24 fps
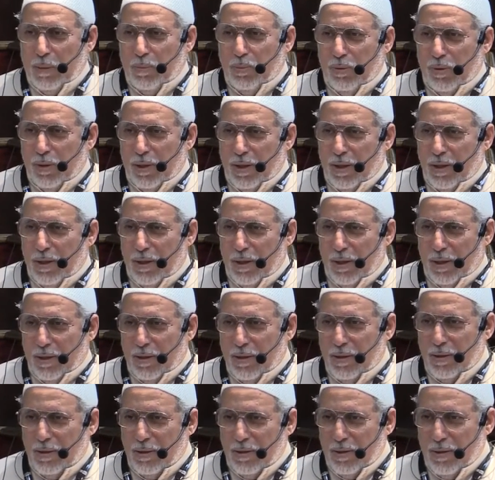people in
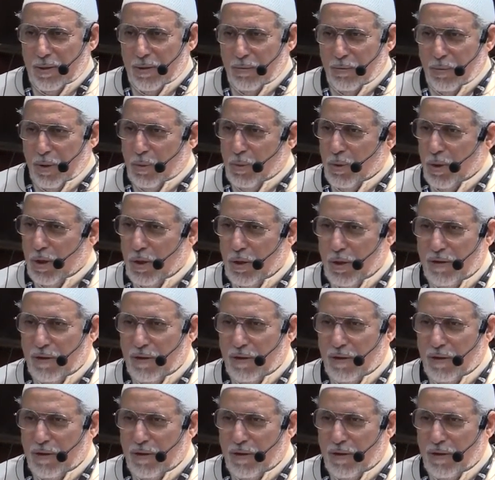there. We will